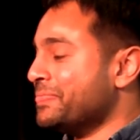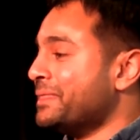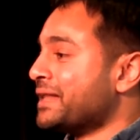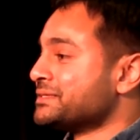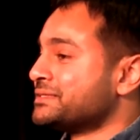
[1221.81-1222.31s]

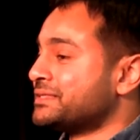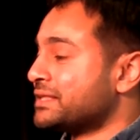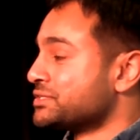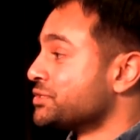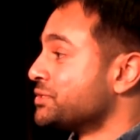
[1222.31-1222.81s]

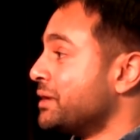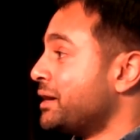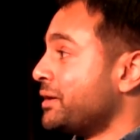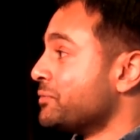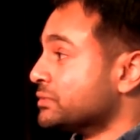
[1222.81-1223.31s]
That's
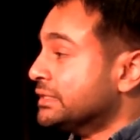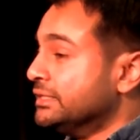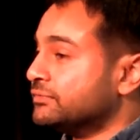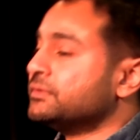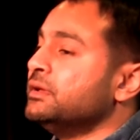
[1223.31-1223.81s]
a
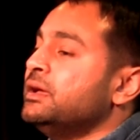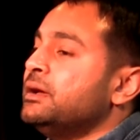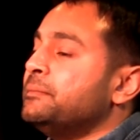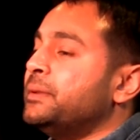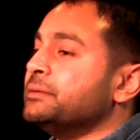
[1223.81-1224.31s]
relief.
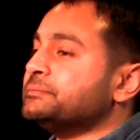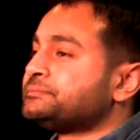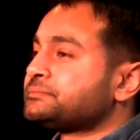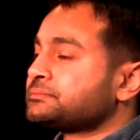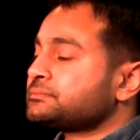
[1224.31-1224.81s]

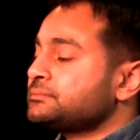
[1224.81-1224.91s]
But